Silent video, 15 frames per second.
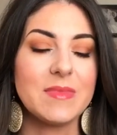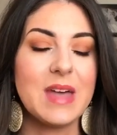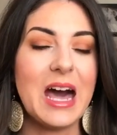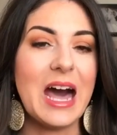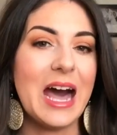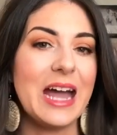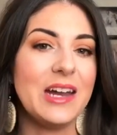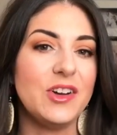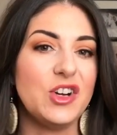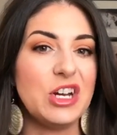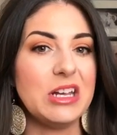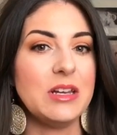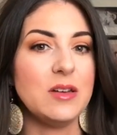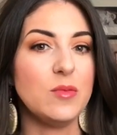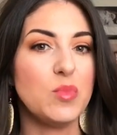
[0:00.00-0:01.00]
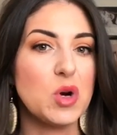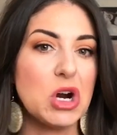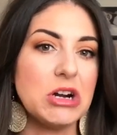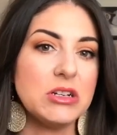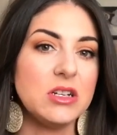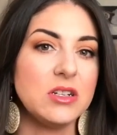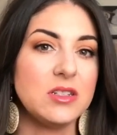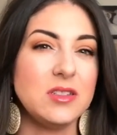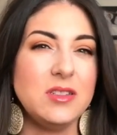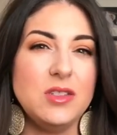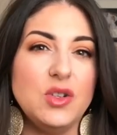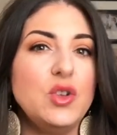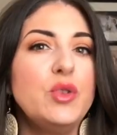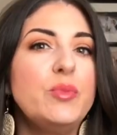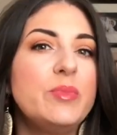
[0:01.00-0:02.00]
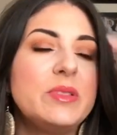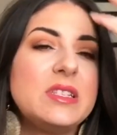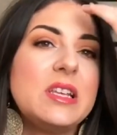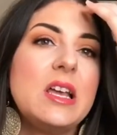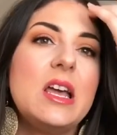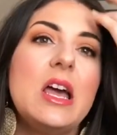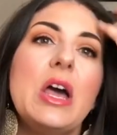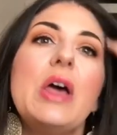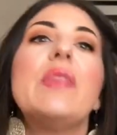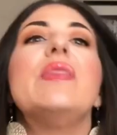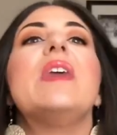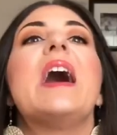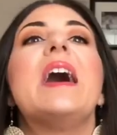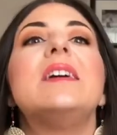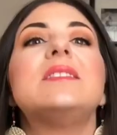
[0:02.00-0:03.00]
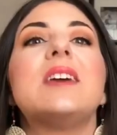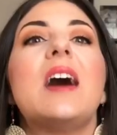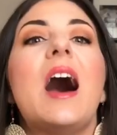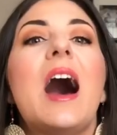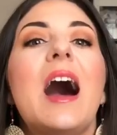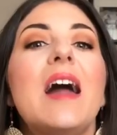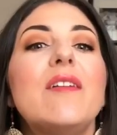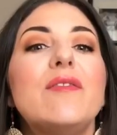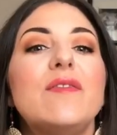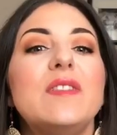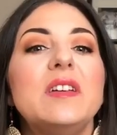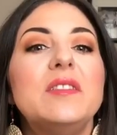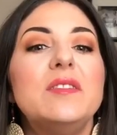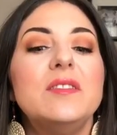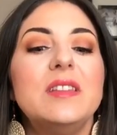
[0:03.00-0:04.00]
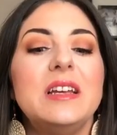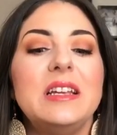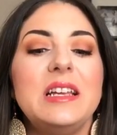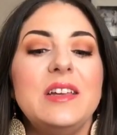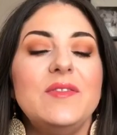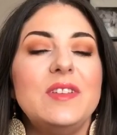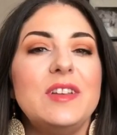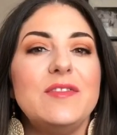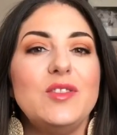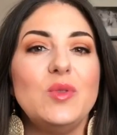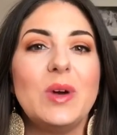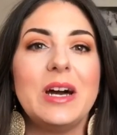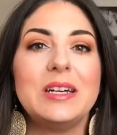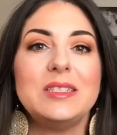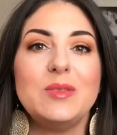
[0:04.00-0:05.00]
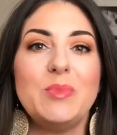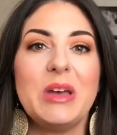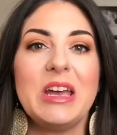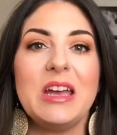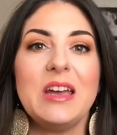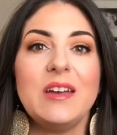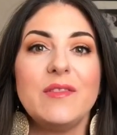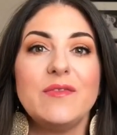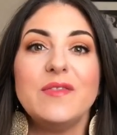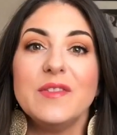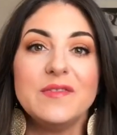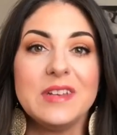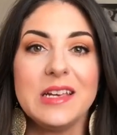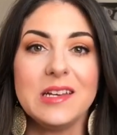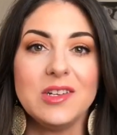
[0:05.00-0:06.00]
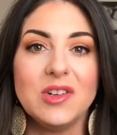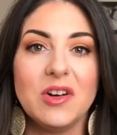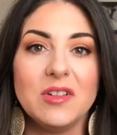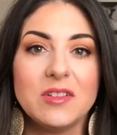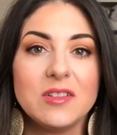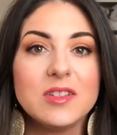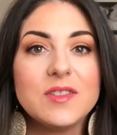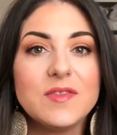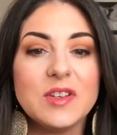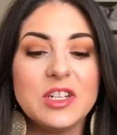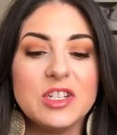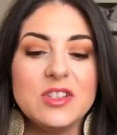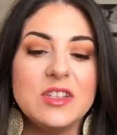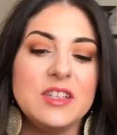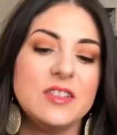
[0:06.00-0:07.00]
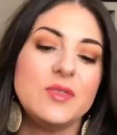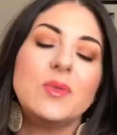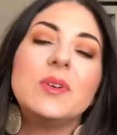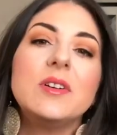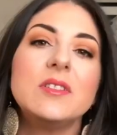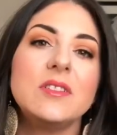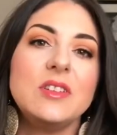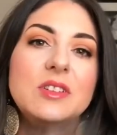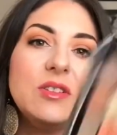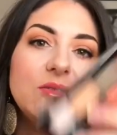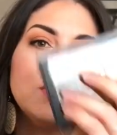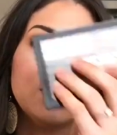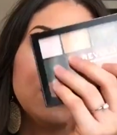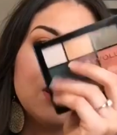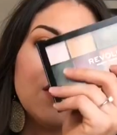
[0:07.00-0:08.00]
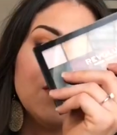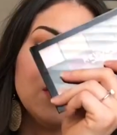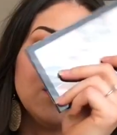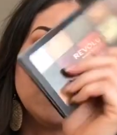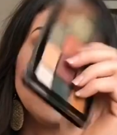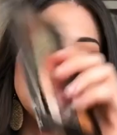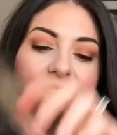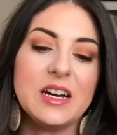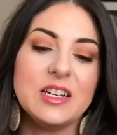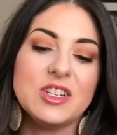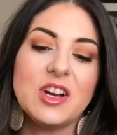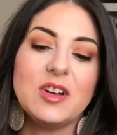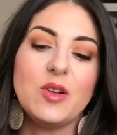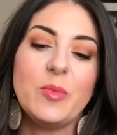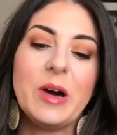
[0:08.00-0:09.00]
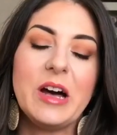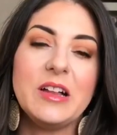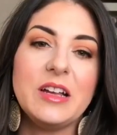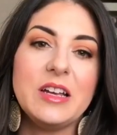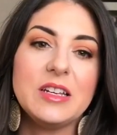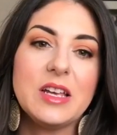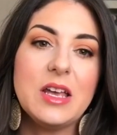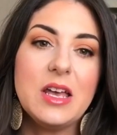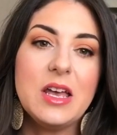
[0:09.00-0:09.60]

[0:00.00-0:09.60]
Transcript: higher end product dupes that I feel that even if you had to pay $15 for each of these, or you know, $7 for the eyeshadow palette,